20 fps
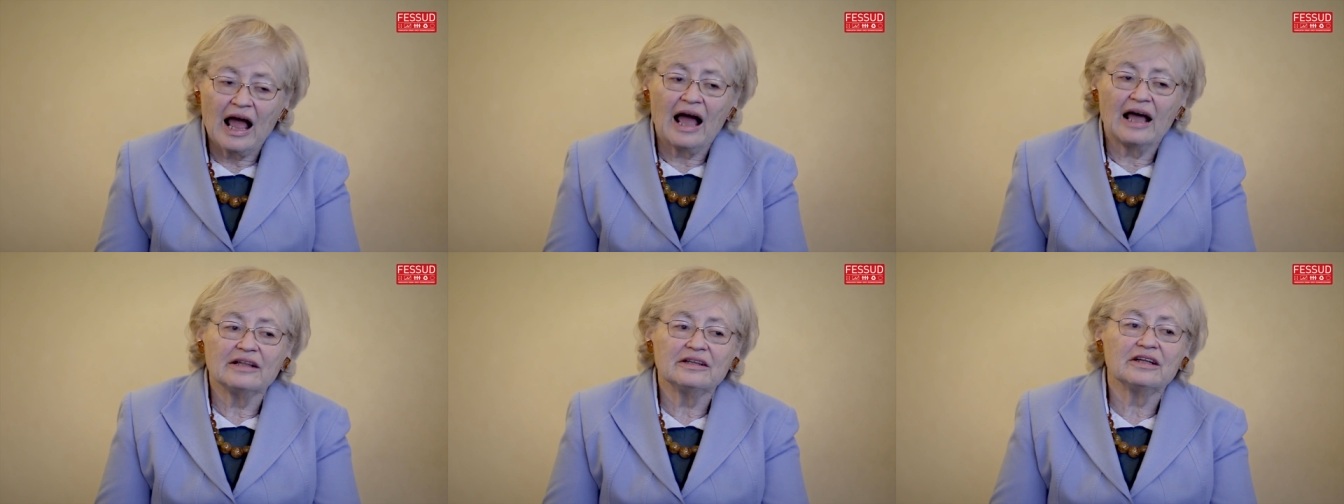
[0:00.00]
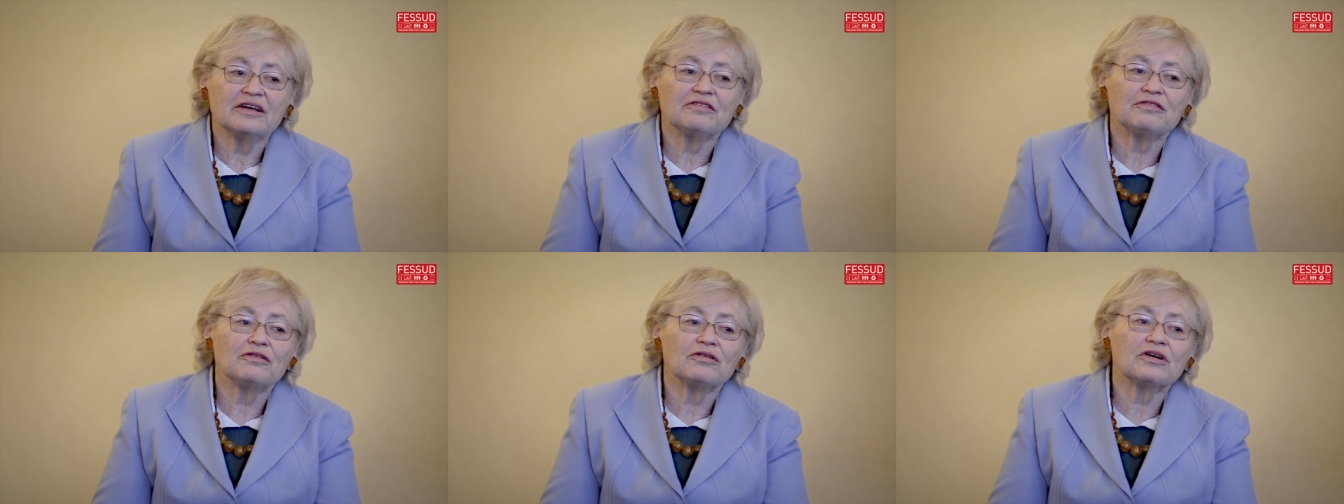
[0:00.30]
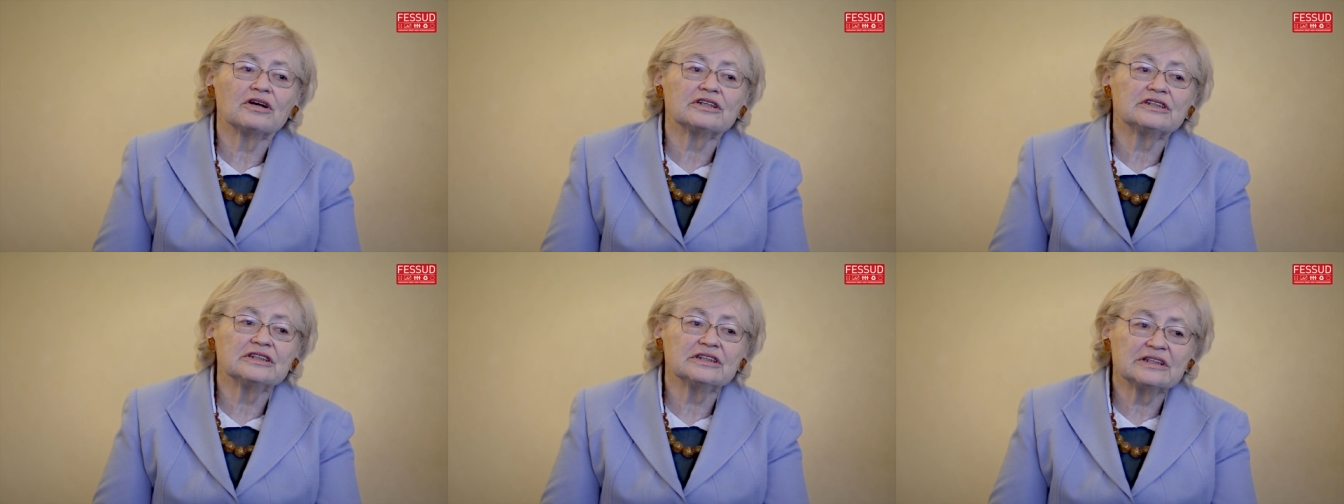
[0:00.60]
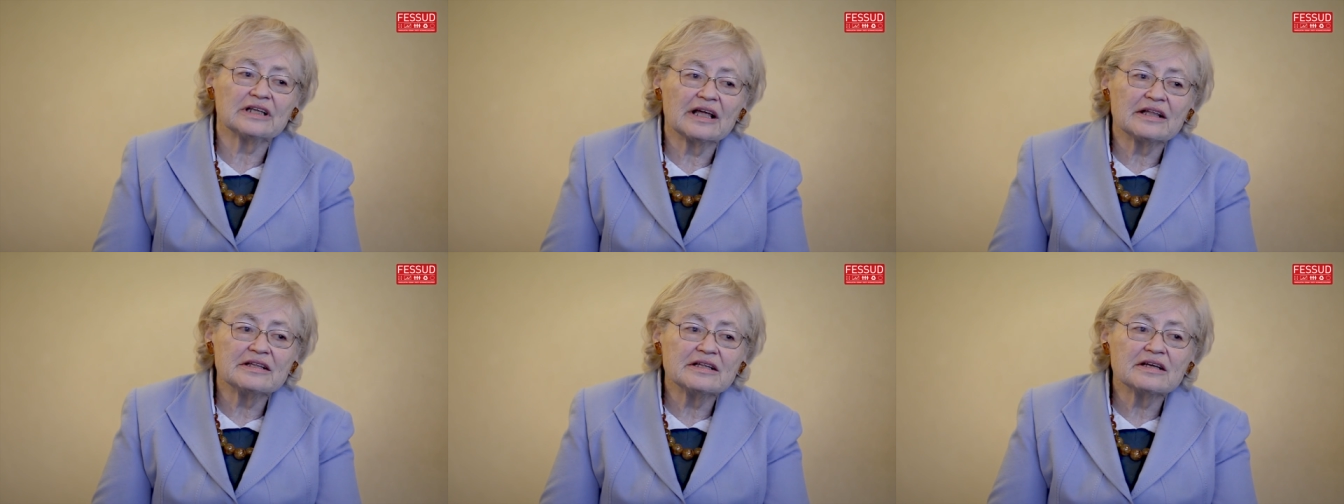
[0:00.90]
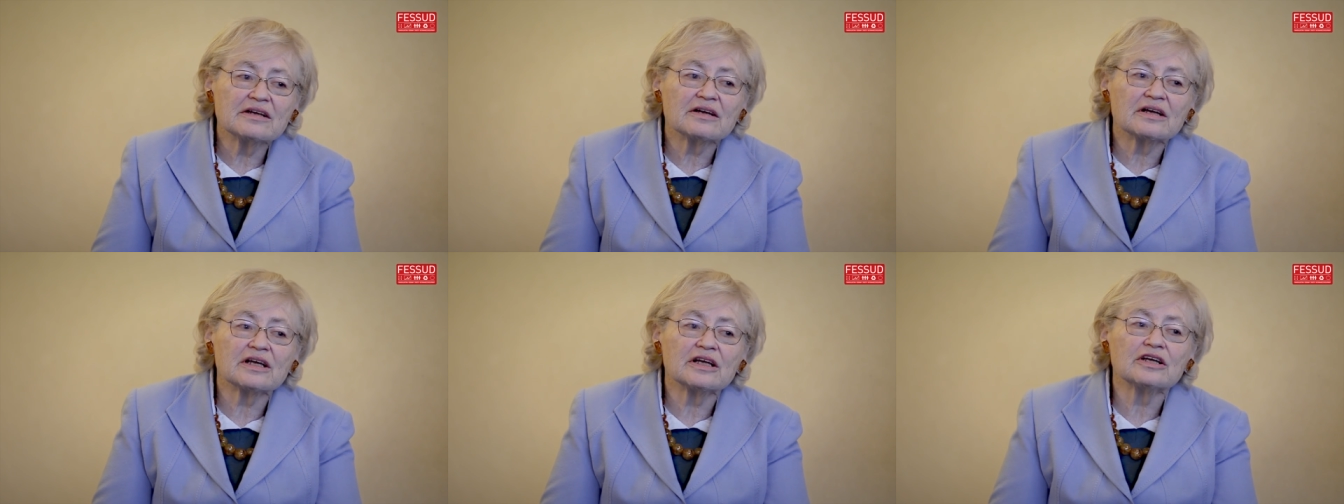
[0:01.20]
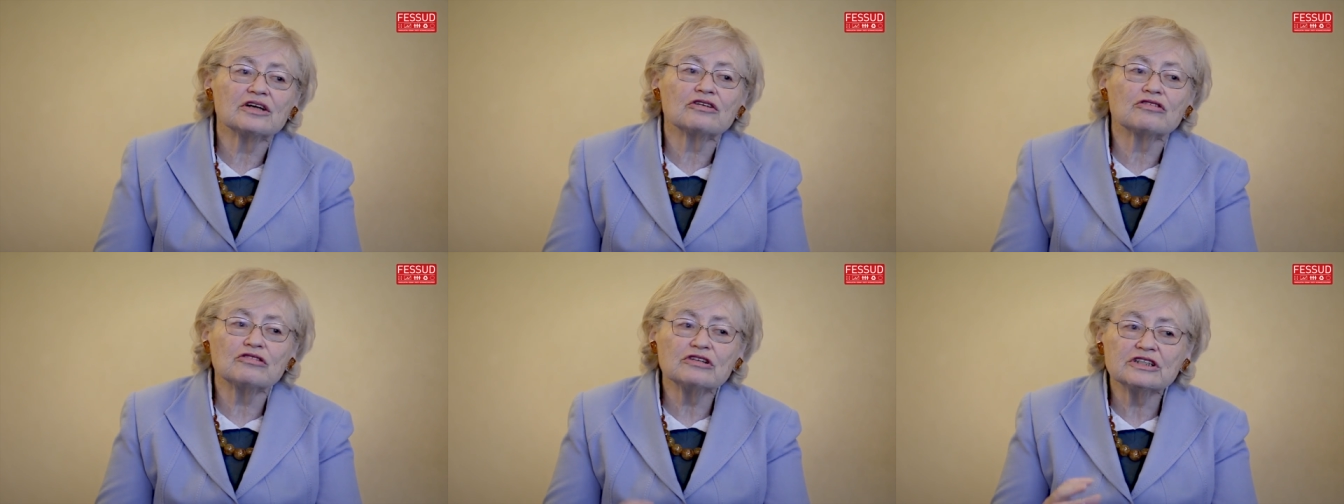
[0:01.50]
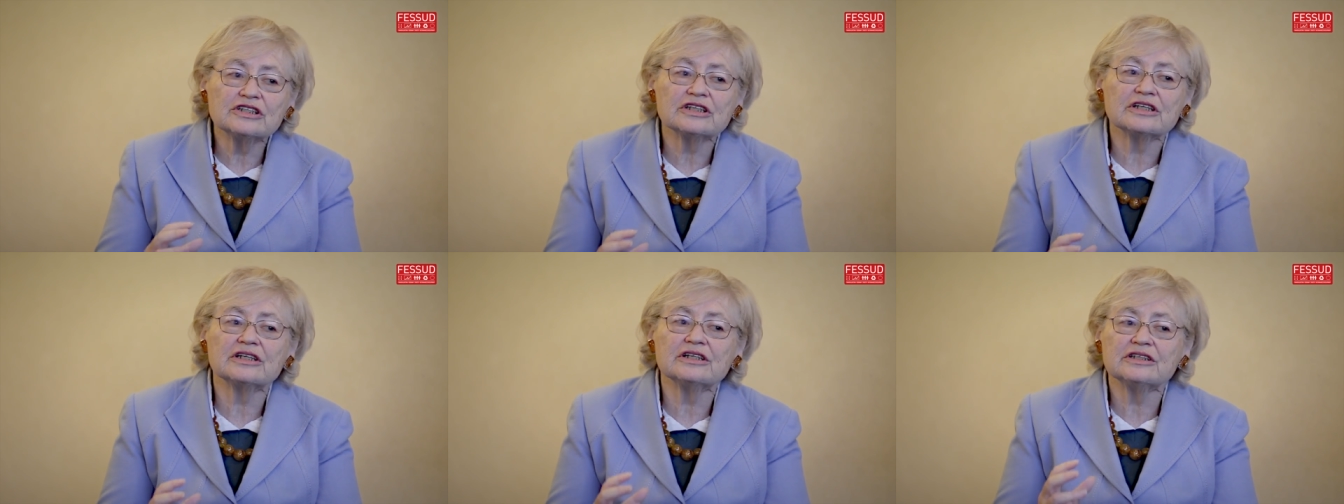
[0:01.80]
And therefore it is, I think,
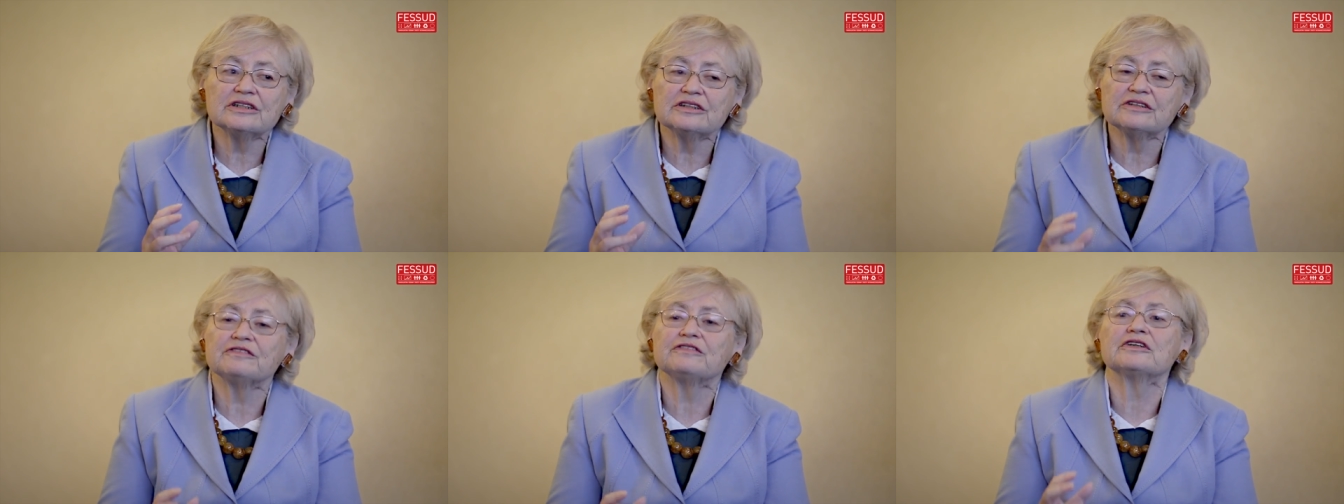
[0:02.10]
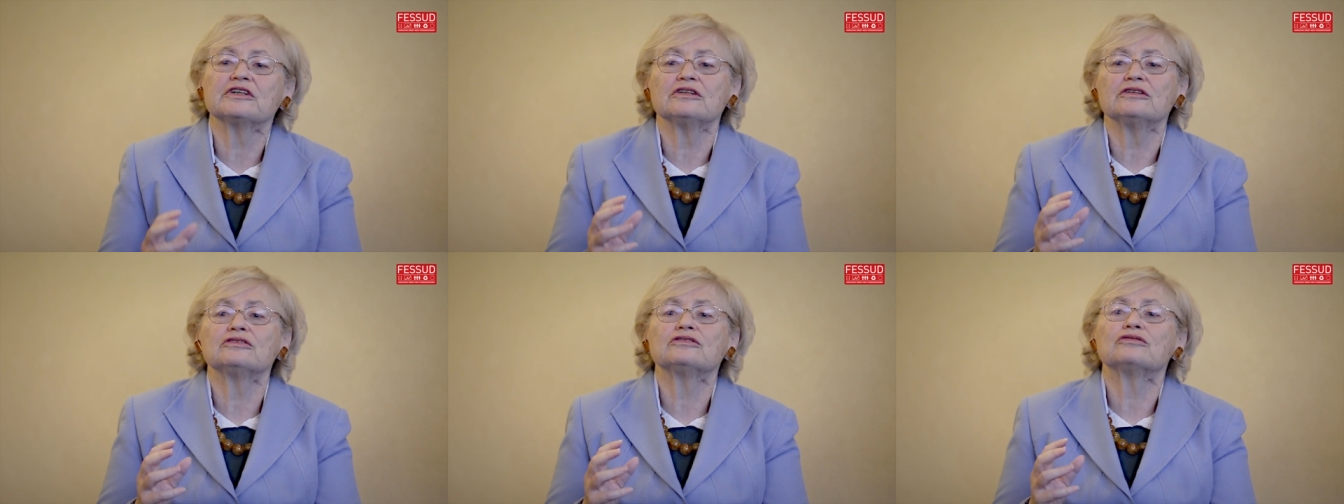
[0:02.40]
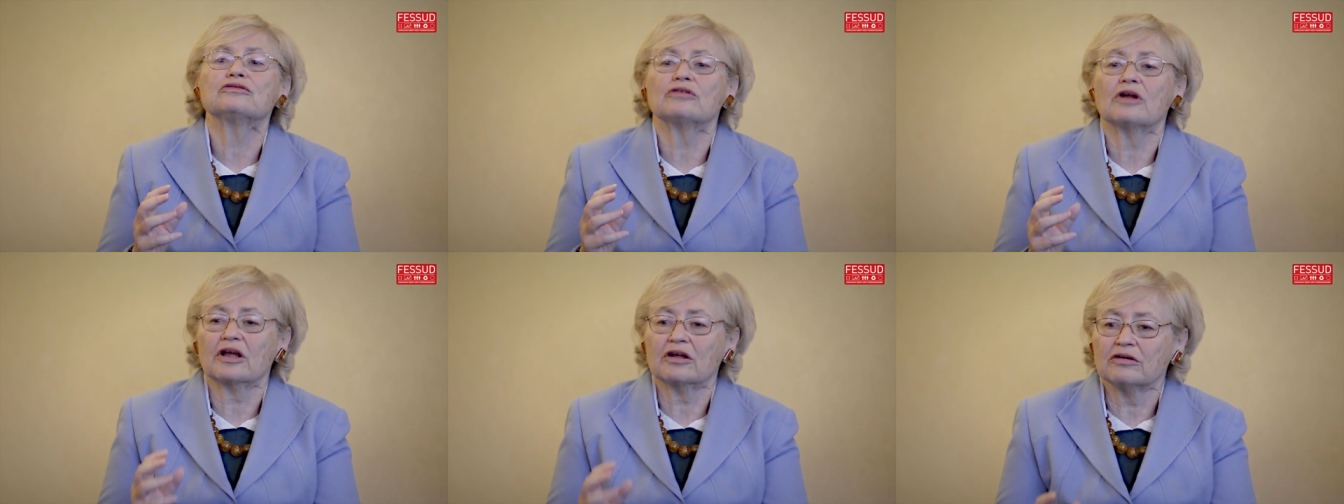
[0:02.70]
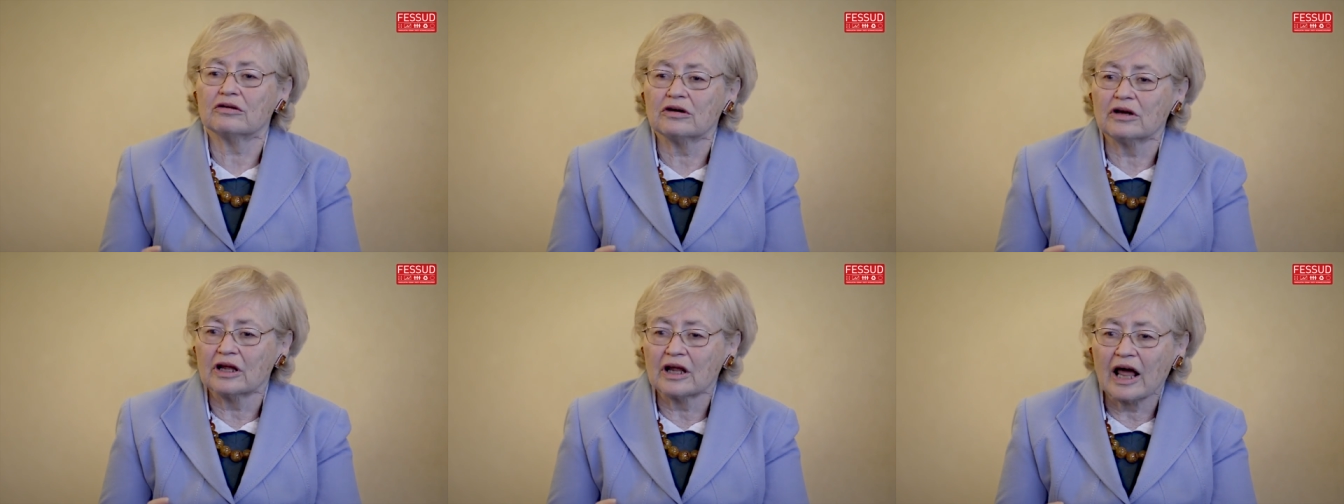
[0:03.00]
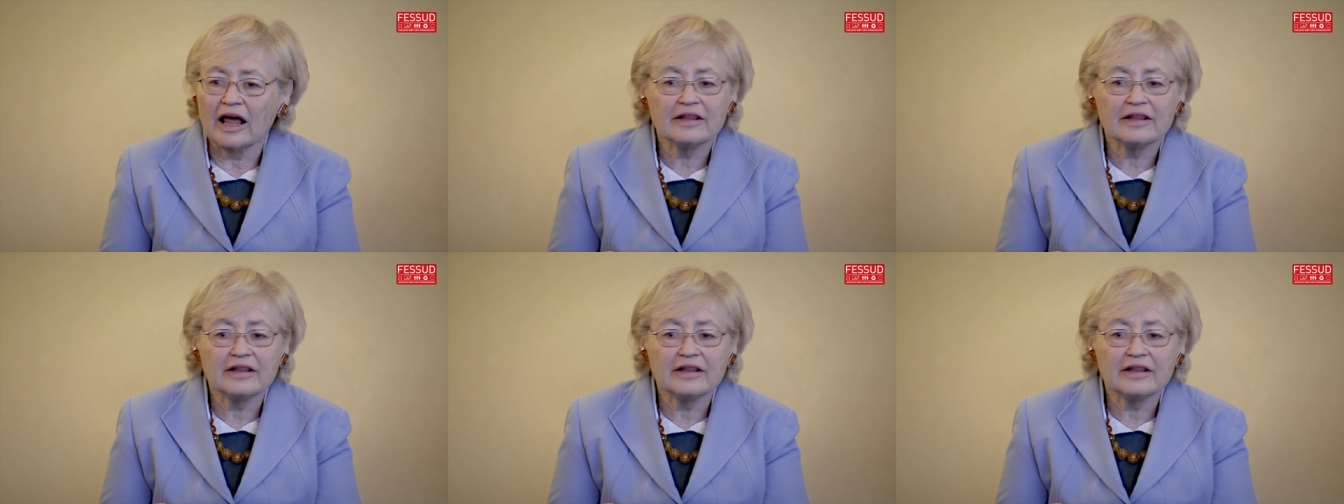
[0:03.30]
increasingly difficult to regulate.